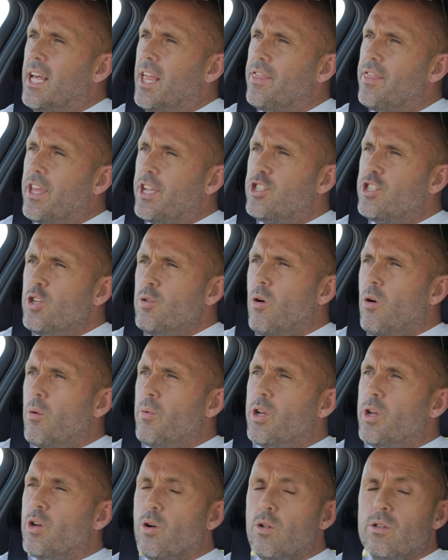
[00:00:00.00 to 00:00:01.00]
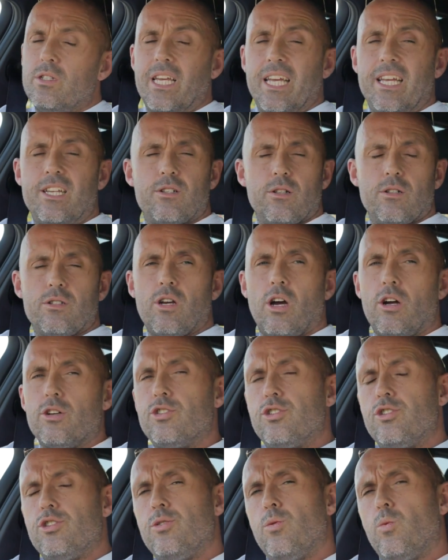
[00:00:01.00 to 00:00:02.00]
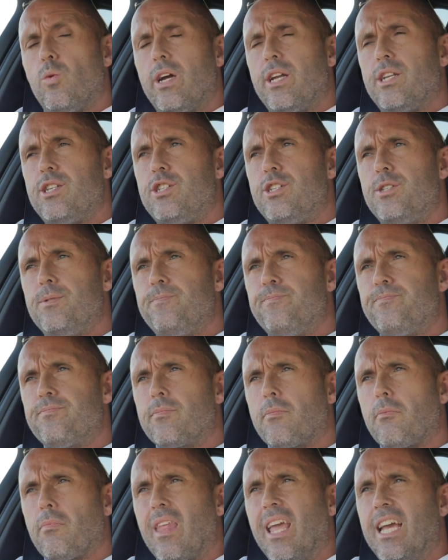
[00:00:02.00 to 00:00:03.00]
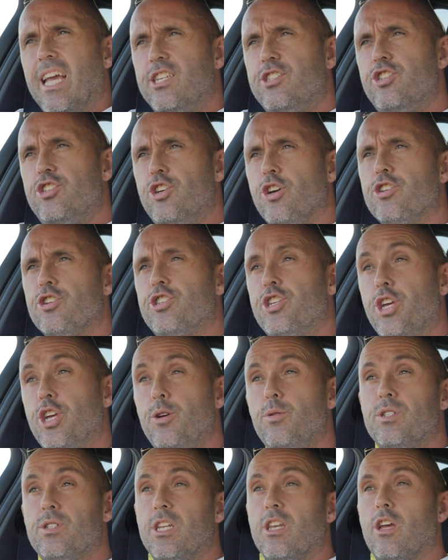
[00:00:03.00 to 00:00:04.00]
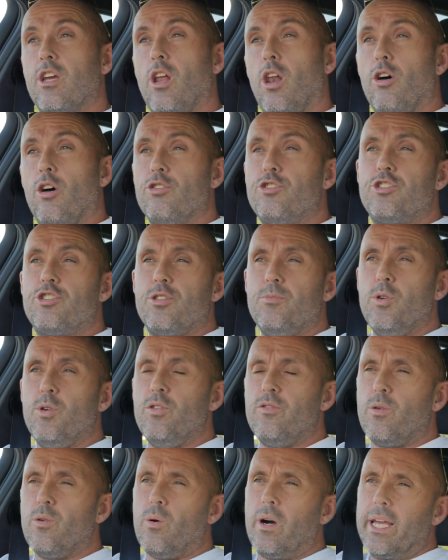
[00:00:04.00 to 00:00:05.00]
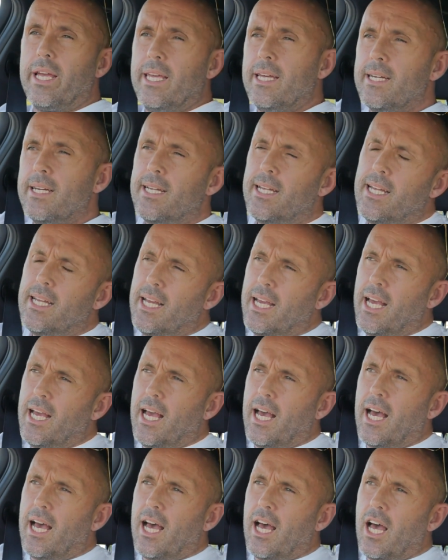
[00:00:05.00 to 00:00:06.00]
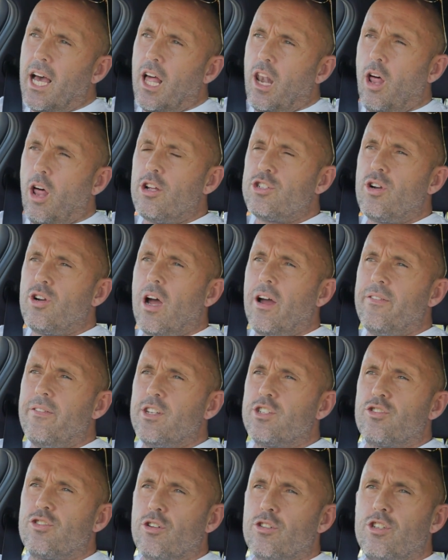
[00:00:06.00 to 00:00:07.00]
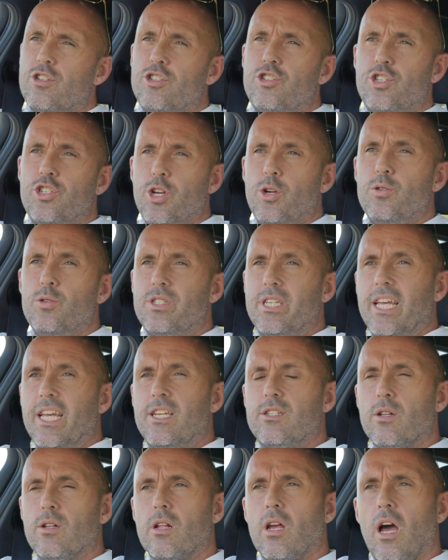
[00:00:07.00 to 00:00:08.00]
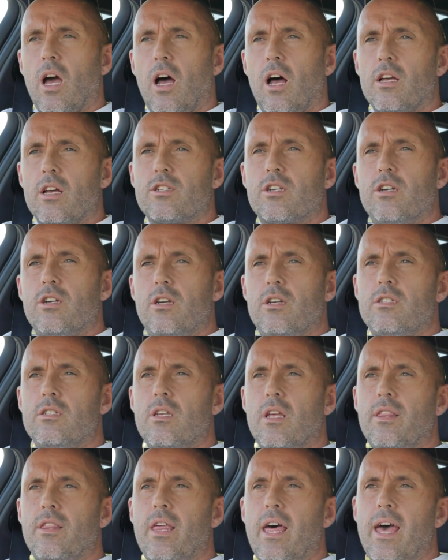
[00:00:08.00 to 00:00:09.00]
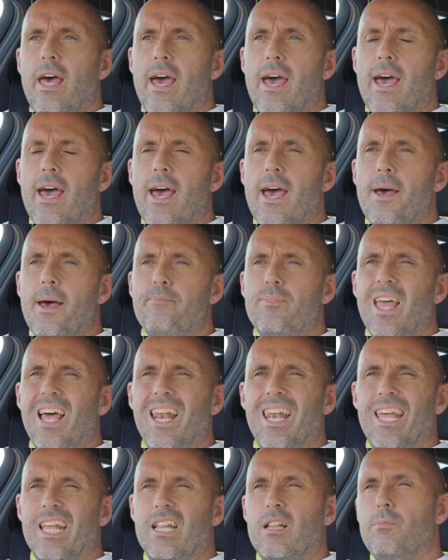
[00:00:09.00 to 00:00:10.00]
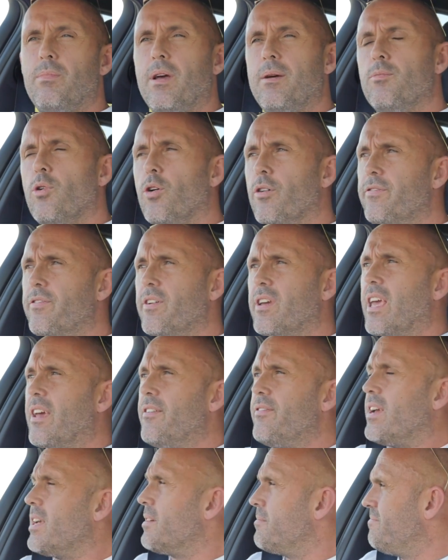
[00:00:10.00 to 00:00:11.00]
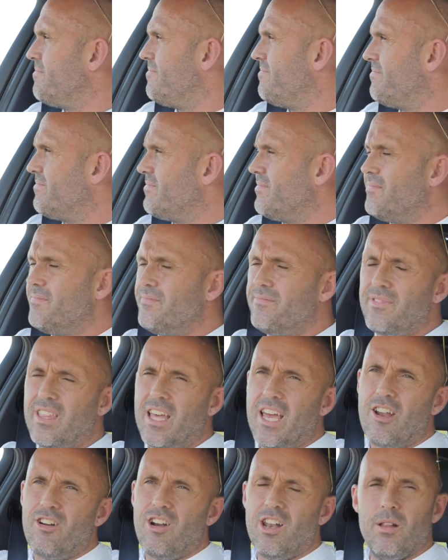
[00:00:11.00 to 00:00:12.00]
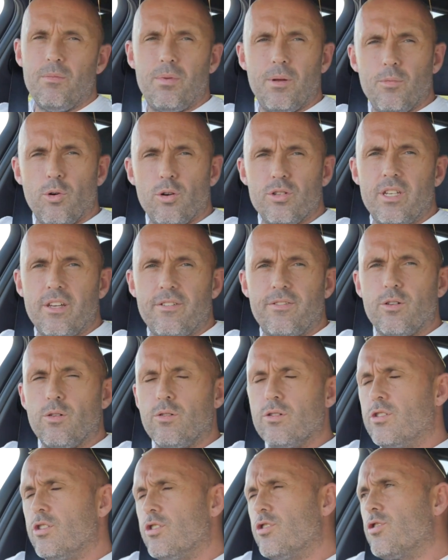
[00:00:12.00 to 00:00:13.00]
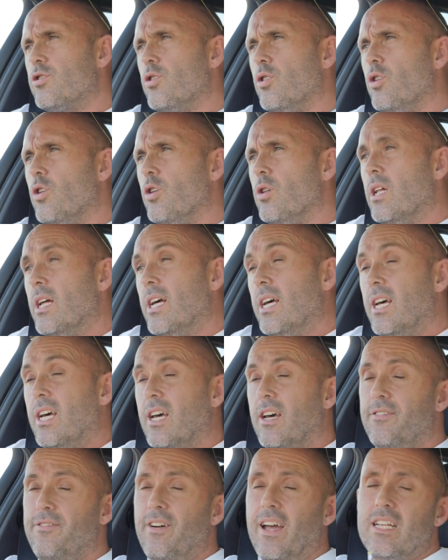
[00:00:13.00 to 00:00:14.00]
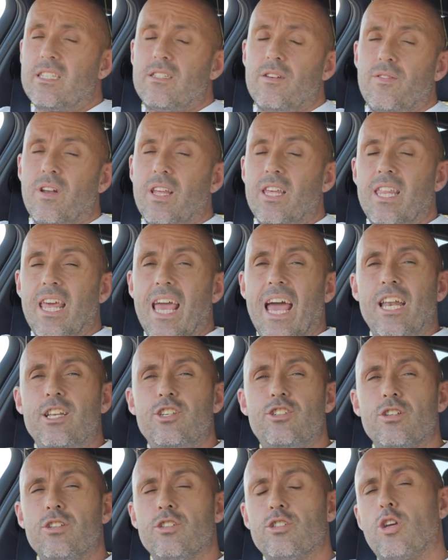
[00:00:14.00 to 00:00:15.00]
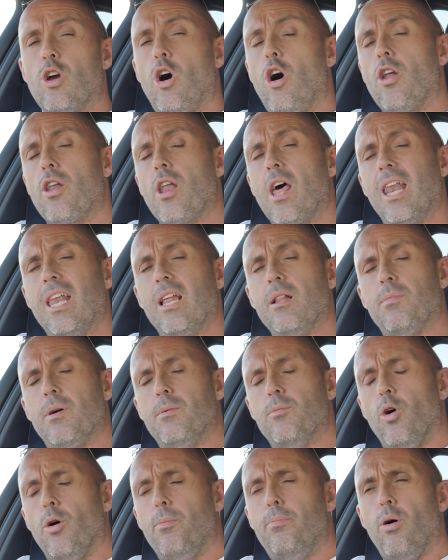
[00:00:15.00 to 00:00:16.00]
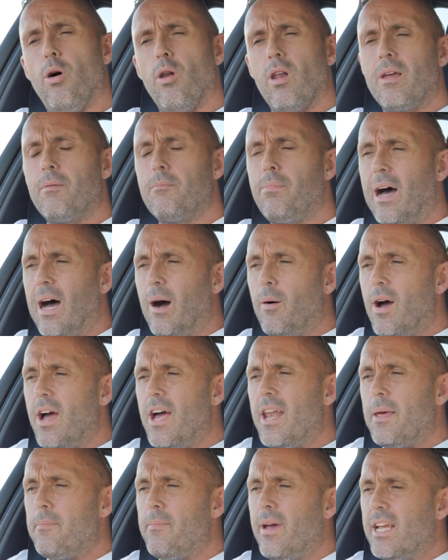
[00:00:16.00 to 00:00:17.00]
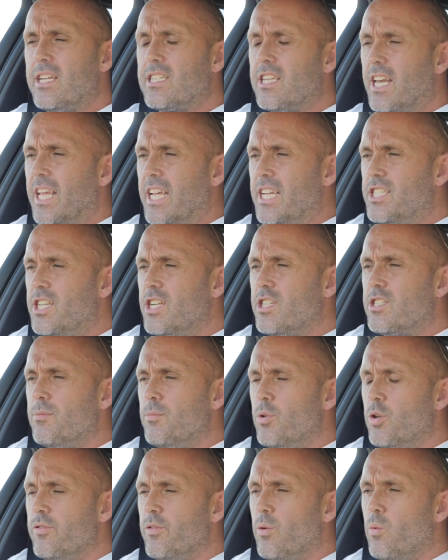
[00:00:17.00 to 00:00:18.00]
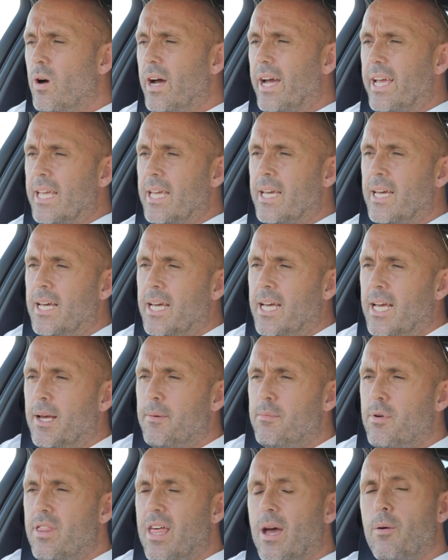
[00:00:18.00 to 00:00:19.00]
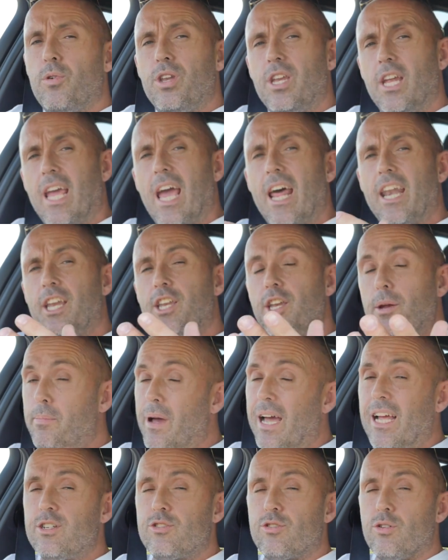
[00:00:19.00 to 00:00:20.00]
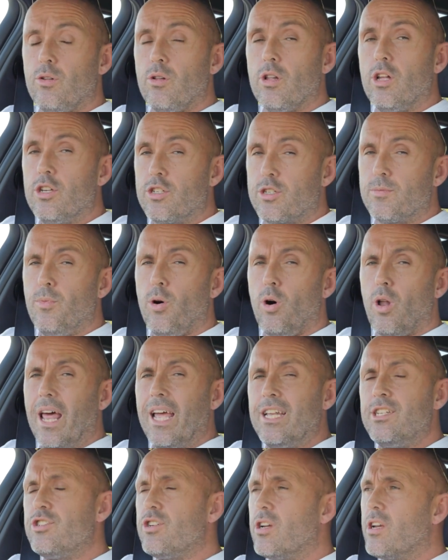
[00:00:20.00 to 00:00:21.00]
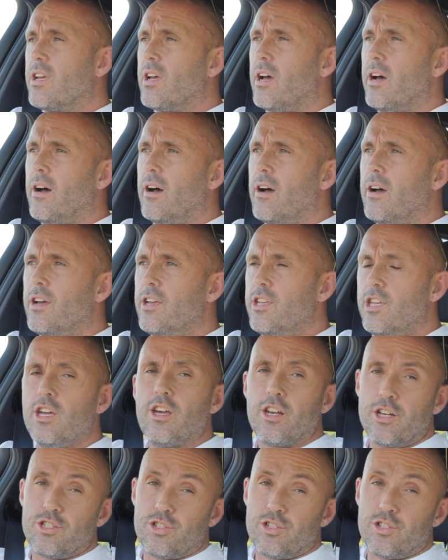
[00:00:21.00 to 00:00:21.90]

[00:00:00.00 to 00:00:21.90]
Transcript: They do what we call diesel dodge, which is just using the clutch to move away. A lot of driving instructors choose diesel cars because they're a little bit more forgiving. They're a little bit more difficult to stall. Effectively, the engine's got a little bit more pulling power and it makes it easier to move away. But then when you get in your petrol, small engine car, you're going to